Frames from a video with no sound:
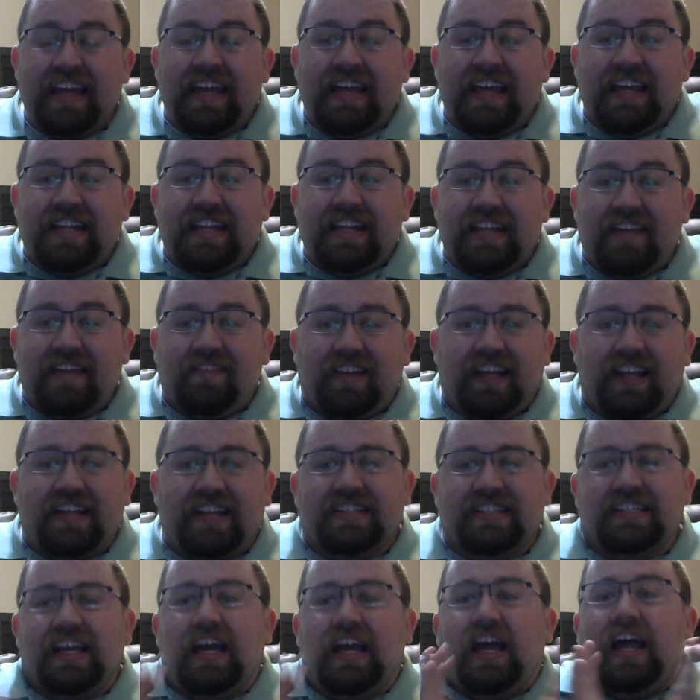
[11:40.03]

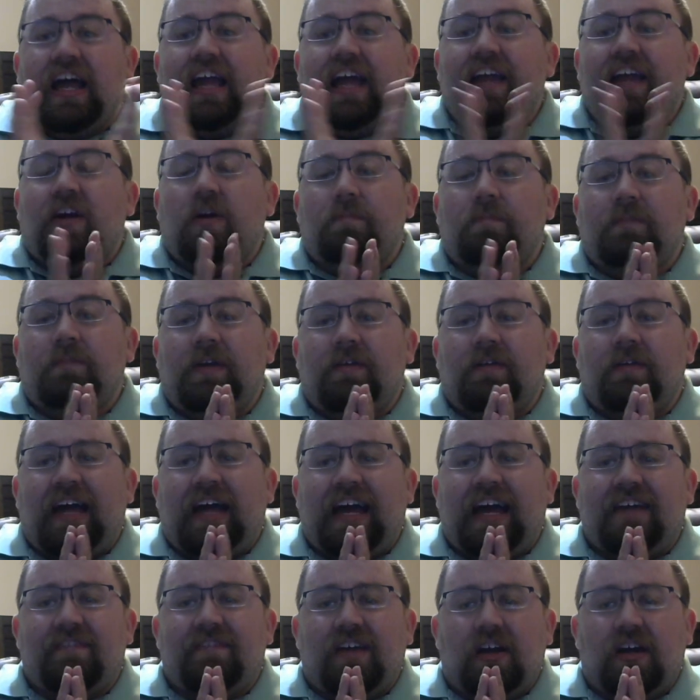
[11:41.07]
Nevertheless, I hope you
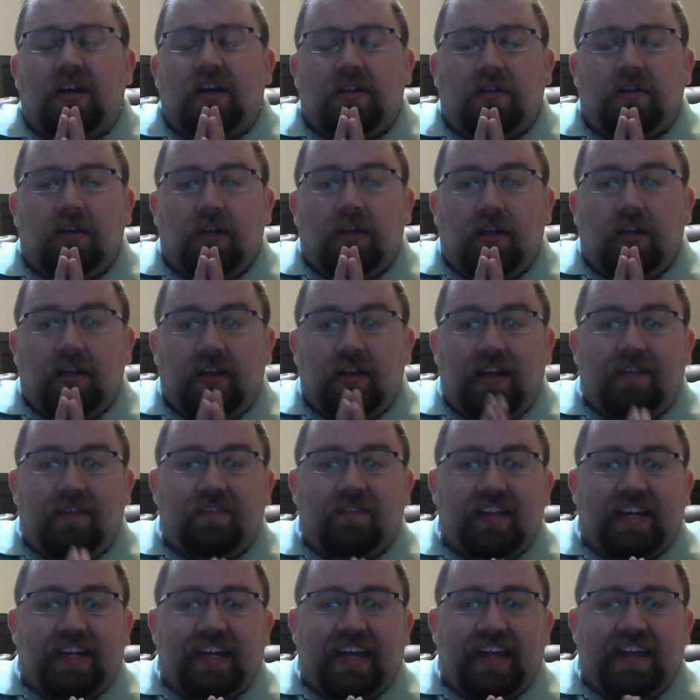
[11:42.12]
have a
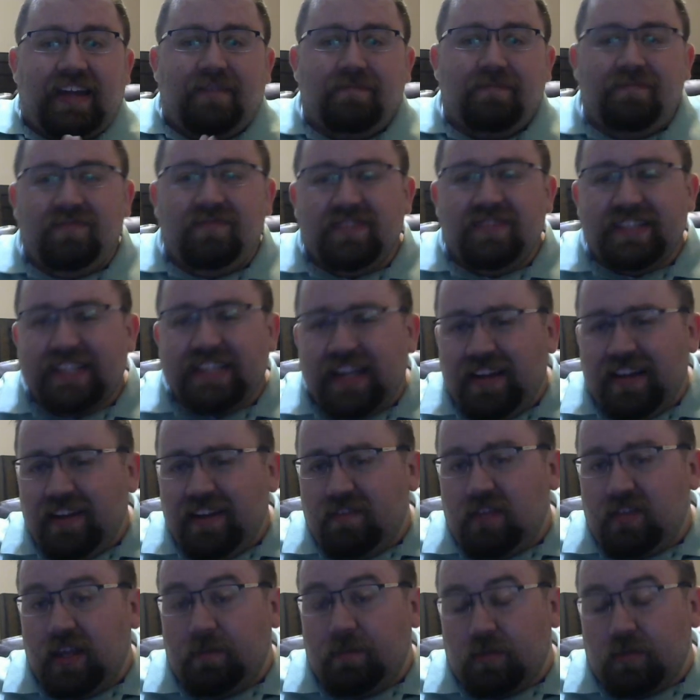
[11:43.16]
lovely day. Sorry
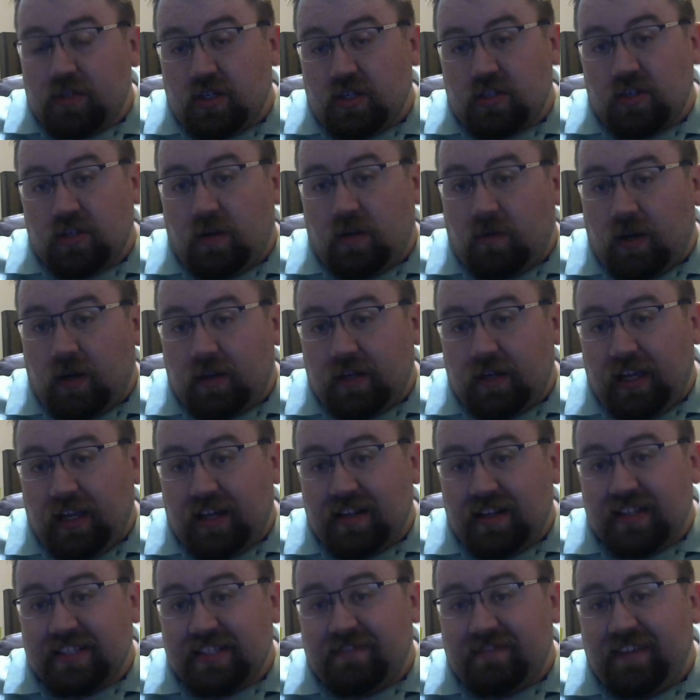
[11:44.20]
if the production quality
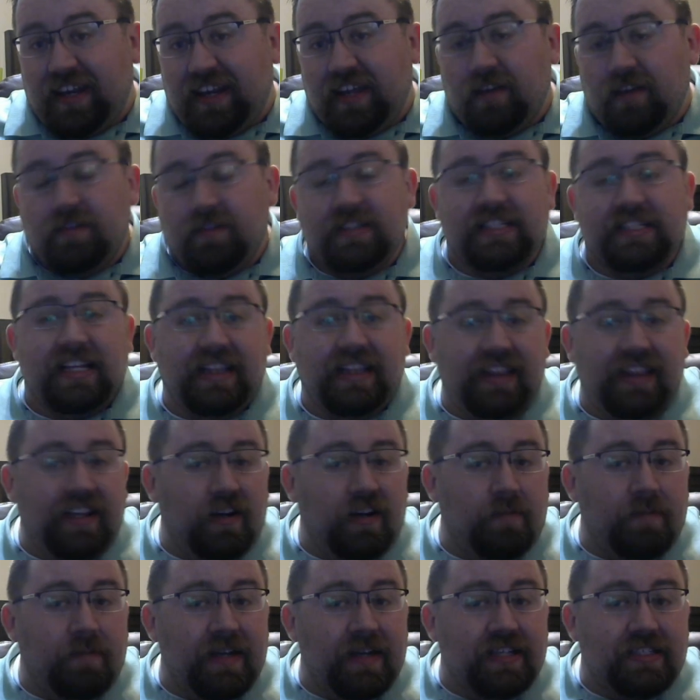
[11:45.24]
on this video is a
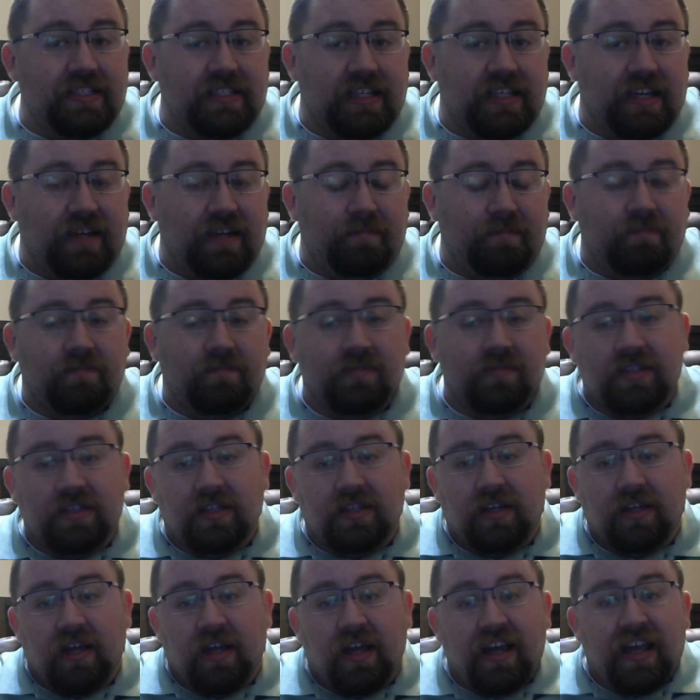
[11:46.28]
little bit
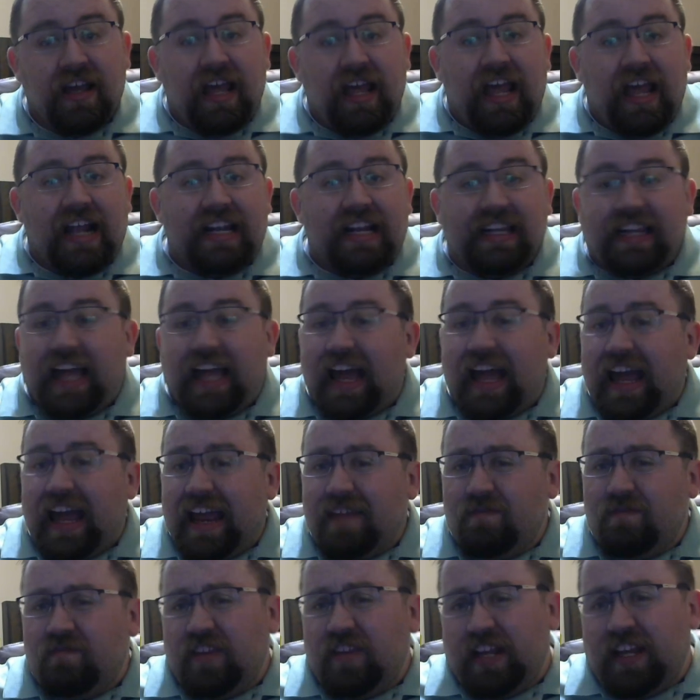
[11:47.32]

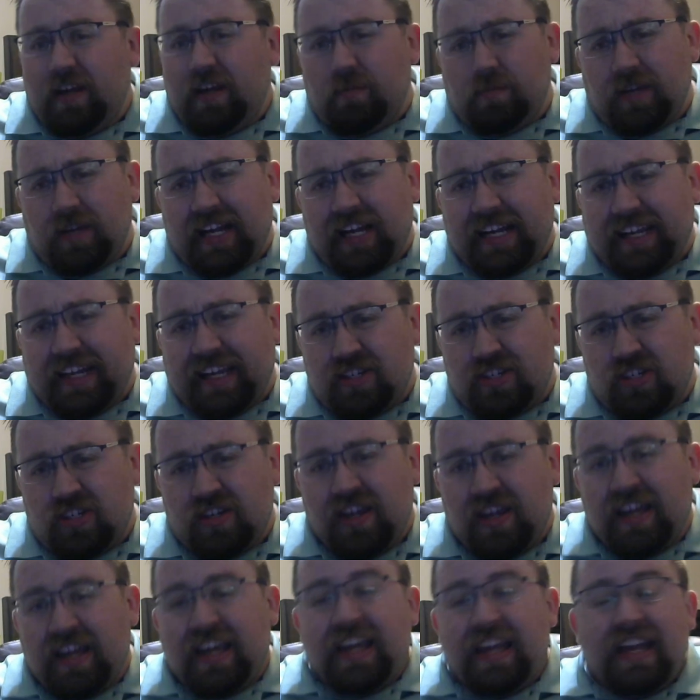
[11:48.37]
live video blogish.
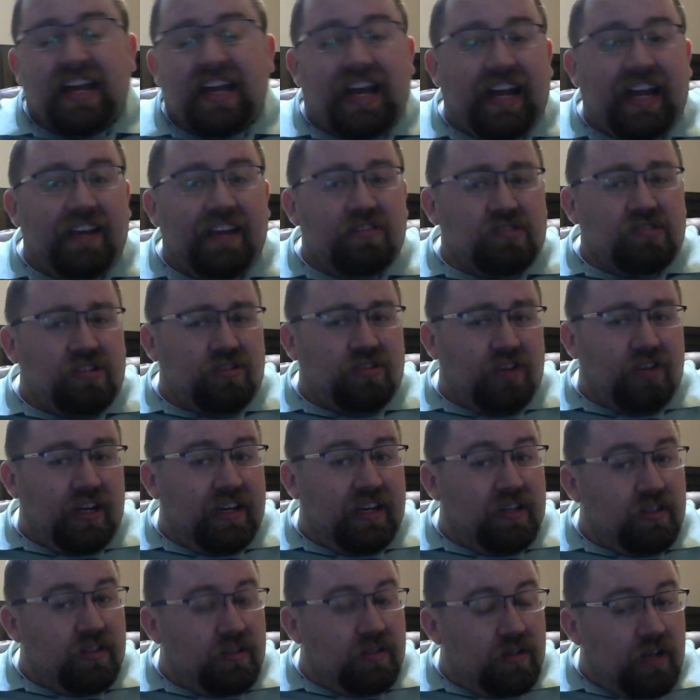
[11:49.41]
I usually try
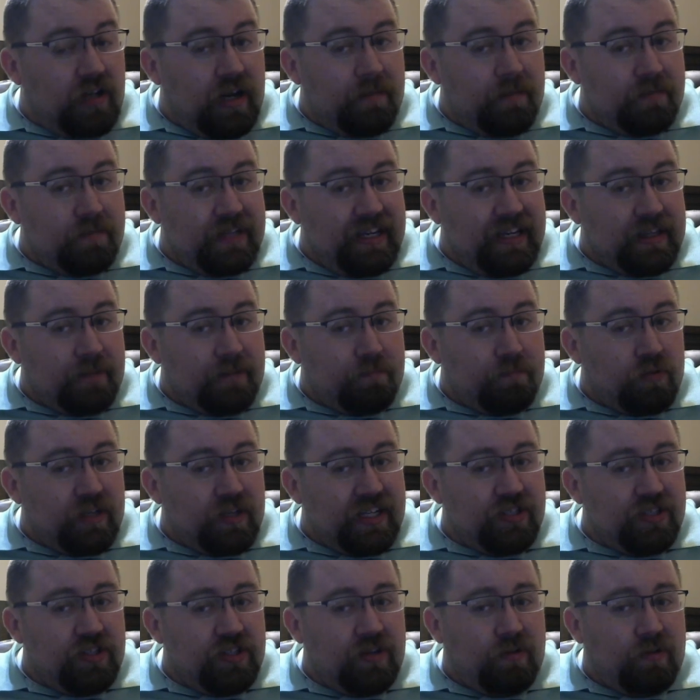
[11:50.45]
to update the
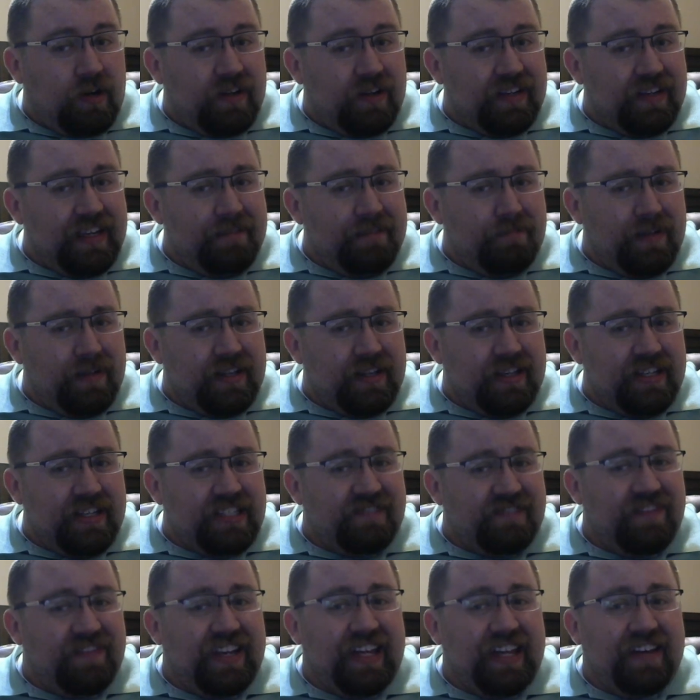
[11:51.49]
production quality, but
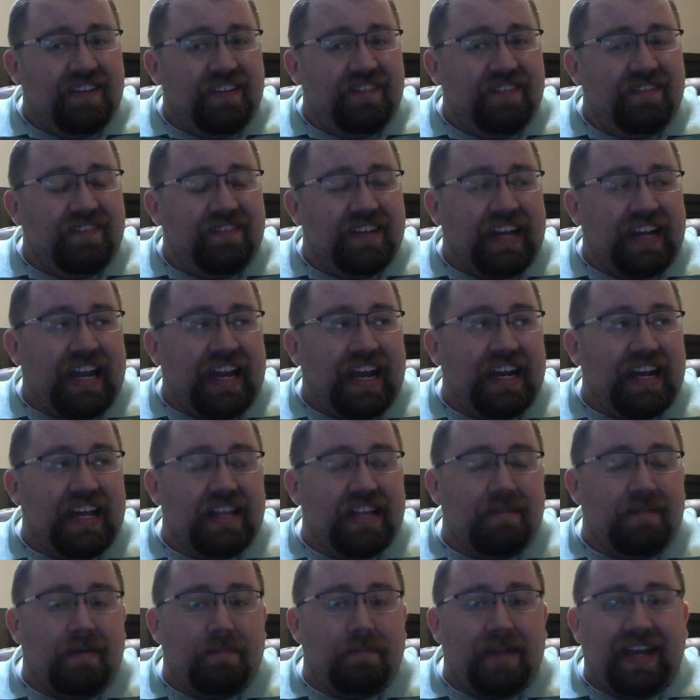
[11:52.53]
this video kind of had
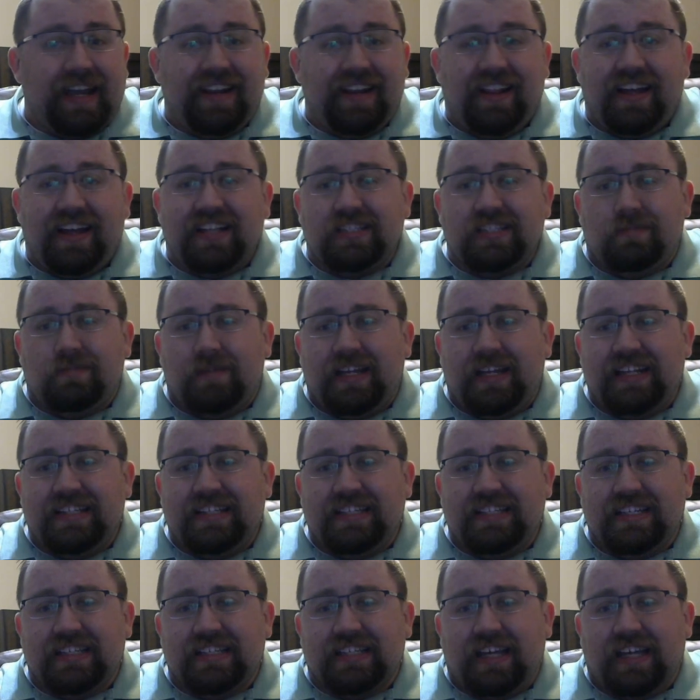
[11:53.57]
to be made last minute
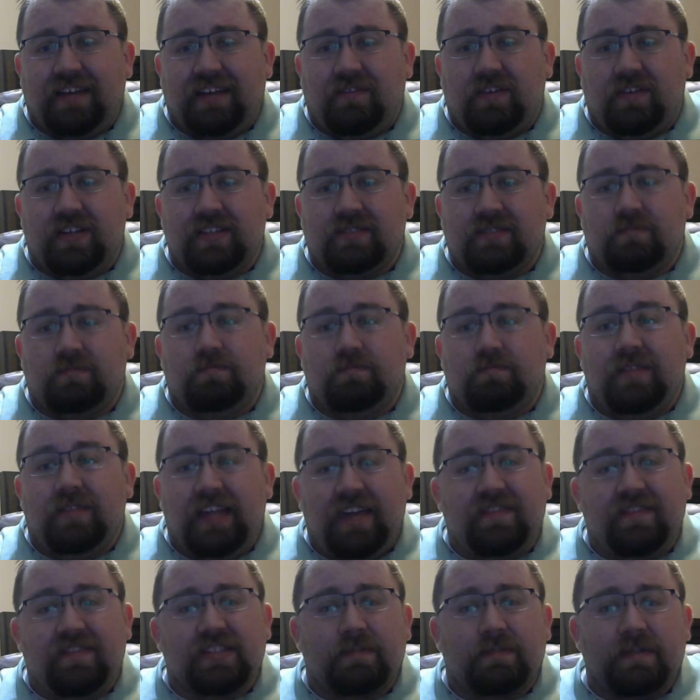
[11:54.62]
since it was
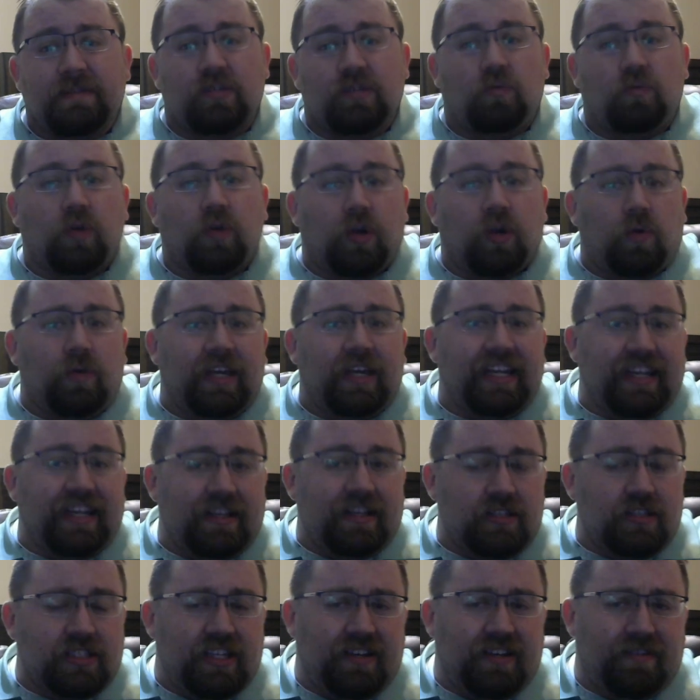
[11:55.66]
a busy work week,
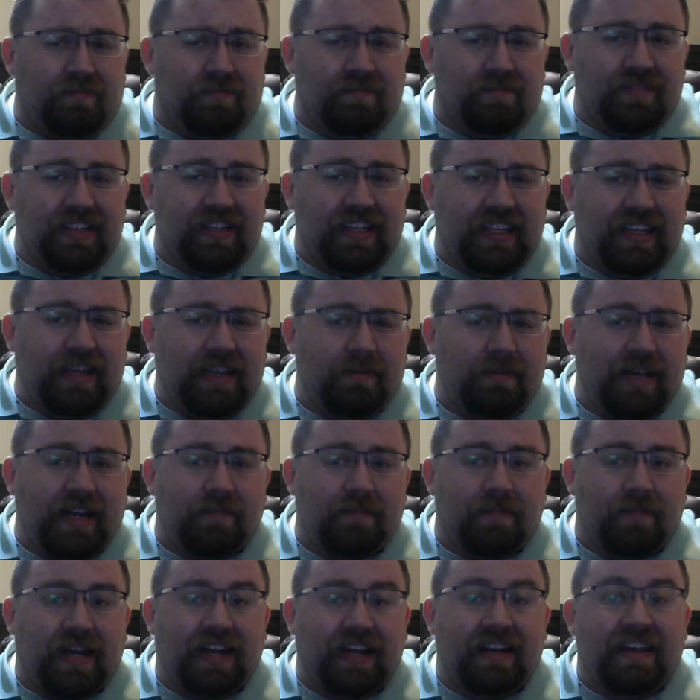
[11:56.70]
so keep that
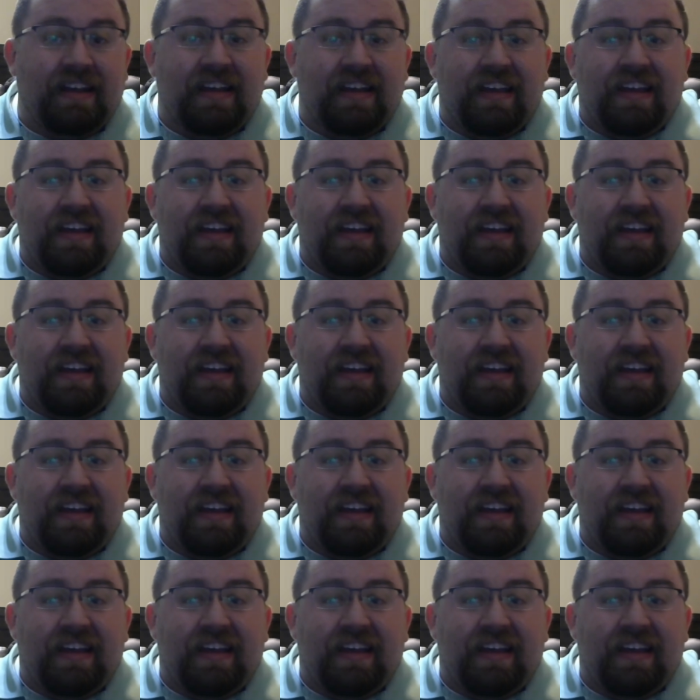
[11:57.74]
in mind.